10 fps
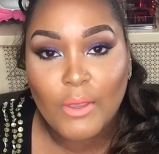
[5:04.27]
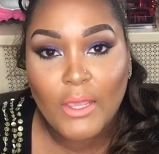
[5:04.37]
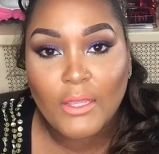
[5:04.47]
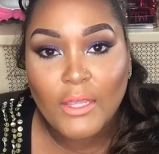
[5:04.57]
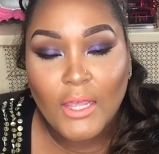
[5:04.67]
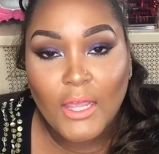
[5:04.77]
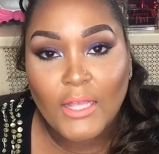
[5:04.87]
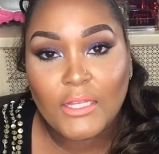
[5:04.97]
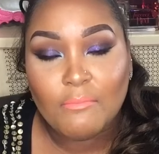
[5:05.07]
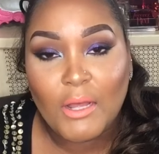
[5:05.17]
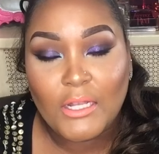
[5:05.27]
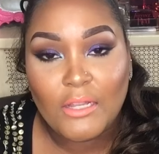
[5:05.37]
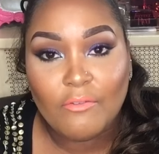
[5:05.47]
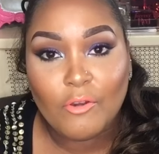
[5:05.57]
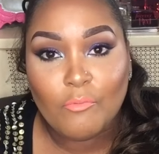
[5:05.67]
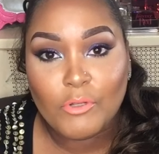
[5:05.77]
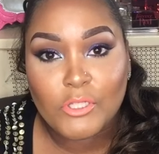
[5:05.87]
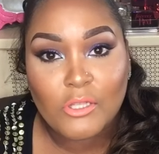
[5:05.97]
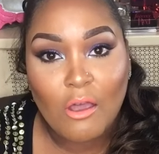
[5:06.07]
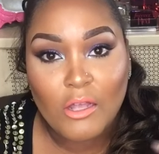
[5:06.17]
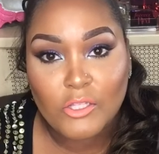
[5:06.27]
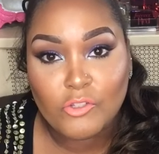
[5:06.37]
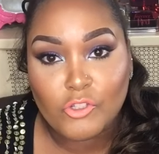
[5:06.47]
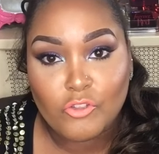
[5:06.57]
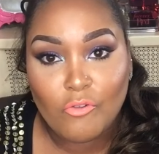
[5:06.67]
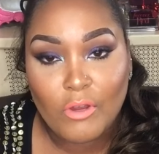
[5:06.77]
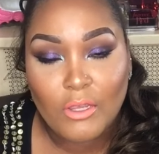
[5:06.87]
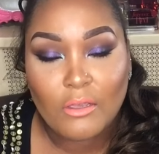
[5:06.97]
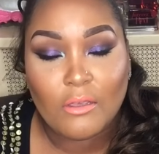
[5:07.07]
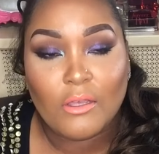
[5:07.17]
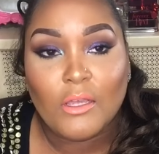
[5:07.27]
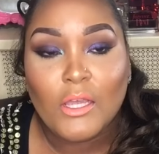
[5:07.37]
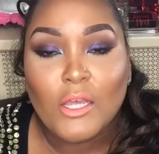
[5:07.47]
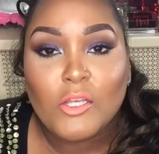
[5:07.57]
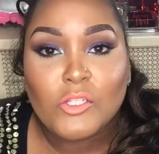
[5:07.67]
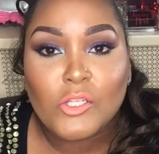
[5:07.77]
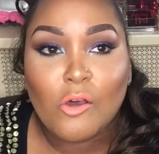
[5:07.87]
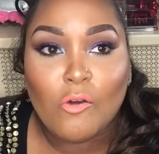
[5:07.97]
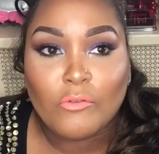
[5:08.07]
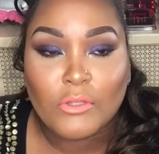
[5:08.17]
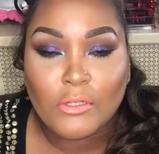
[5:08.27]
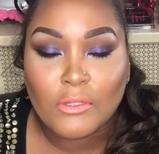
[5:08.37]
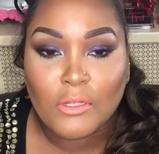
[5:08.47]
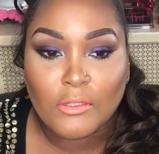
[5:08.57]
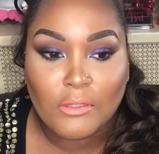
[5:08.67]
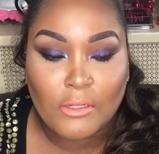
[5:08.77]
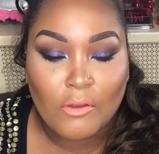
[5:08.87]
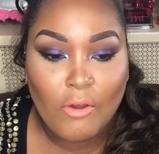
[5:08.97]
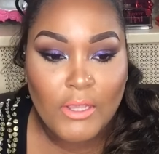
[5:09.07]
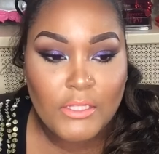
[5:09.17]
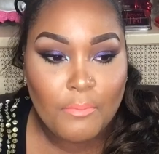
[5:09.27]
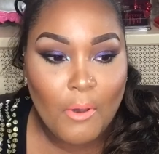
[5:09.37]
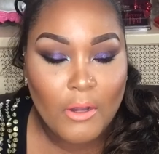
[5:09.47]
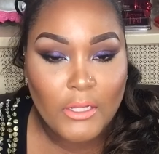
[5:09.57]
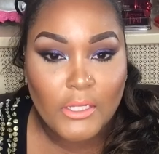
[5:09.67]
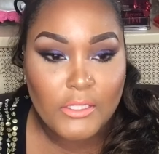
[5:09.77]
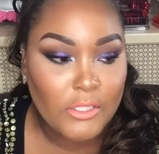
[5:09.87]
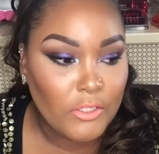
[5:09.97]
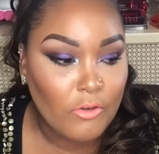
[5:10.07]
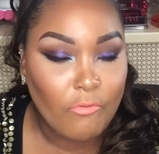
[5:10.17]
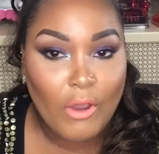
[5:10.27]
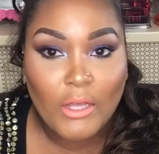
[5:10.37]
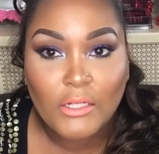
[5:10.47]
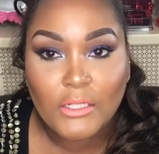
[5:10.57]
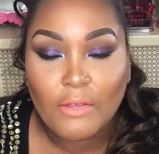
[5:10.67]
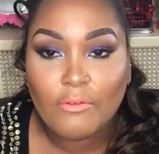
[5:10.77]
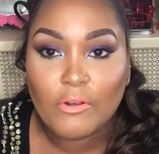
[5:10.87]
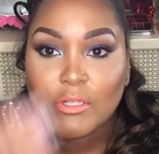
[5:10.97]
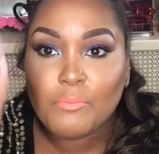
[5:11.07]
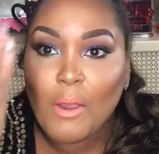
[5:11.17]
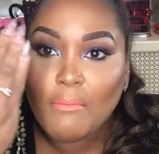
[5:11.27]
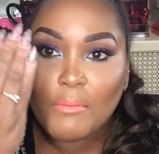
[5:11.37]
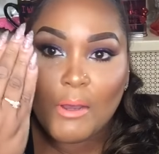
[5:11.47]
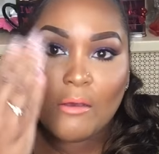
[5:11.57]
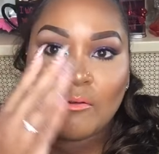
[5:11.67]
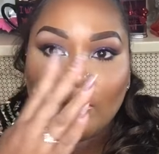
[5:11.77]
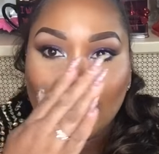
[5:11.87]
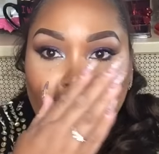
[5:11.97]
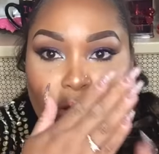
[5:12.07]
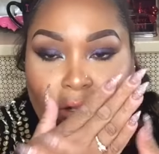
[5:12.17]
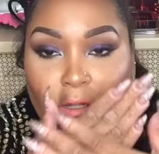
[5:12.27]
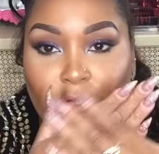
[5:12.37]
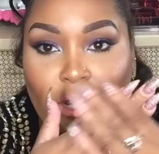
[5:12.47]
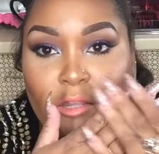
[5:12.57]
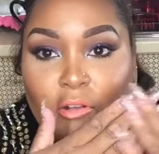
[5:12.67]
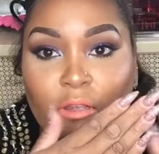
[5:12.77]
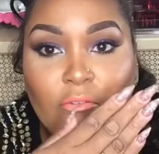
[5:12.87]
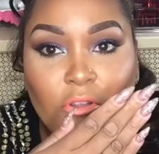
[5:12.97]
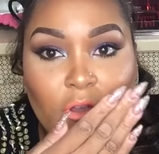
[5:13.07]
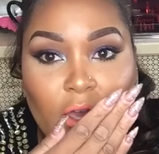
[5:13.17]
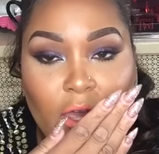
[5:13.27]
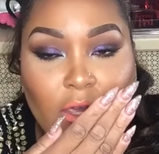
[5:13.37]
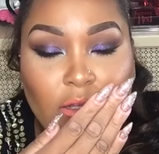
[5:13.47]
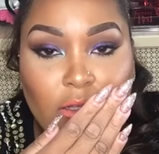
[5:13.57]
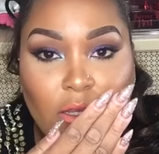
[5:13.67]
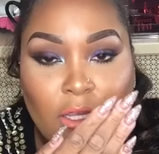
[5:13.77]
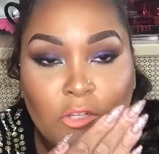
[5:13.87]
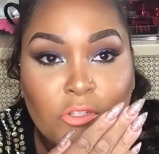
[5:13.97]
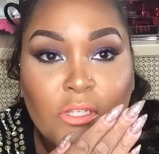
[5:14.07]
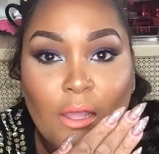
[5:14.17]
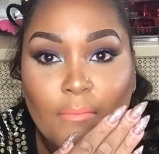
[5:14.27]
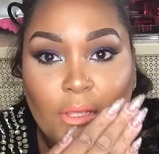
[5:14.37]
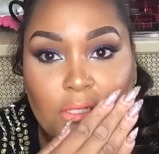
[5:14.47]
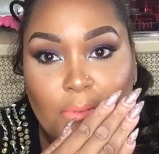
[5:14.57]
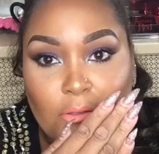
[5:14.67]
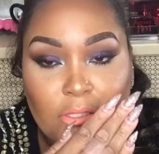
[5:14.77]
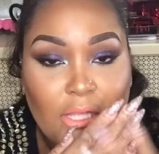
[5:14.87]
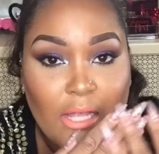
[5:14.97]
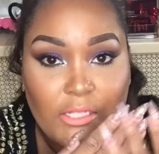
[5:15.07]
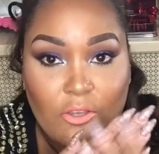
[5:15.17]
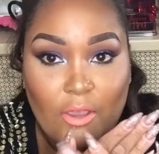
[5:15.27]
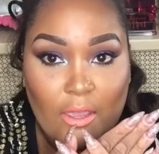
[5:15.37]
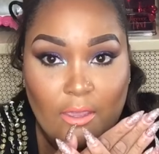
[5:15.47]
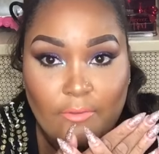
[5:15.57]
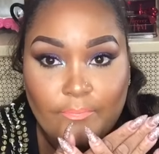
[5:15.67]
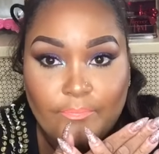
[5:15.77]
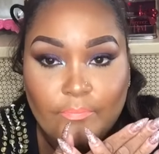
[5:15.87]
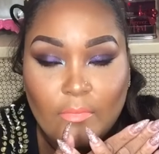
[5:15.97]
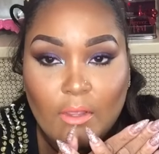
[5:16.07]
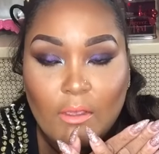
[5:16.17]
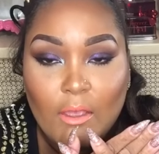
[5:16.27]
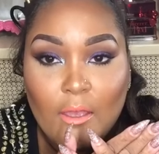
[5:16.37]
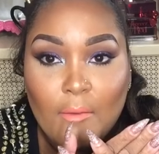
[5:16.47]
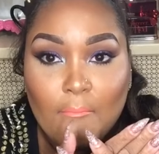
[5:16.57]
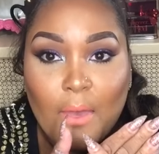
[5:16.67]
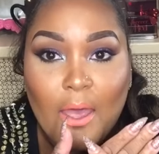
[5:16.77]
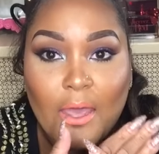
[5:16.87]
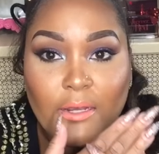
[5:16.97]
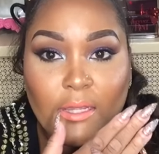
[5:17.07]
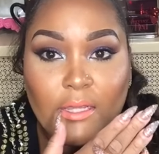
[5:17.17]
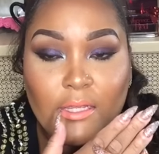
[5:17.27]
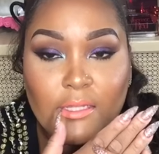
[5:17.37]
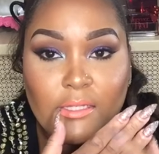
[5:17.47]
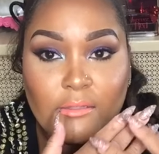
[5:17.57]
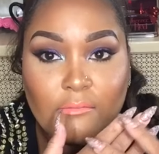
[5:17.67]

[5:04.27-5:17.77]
weight, and then my liver would start to shrink. So the crazy part is your regular liver is probably about, like, your liver in your hand, in your stomach is about the size of your hand. Mine is